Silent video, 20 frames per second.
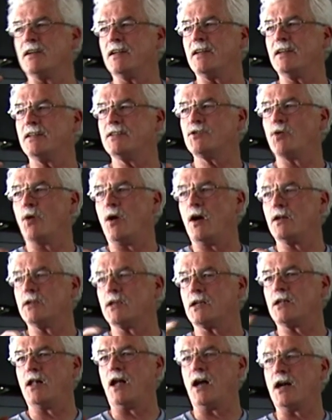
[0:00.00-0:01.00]
and so all
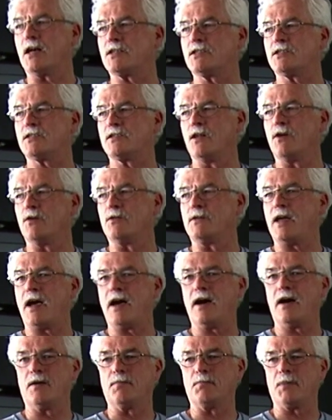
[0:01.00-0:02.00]
the clocks slowed
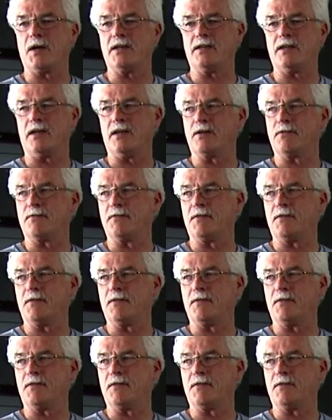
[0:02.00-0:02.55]
down by 10 or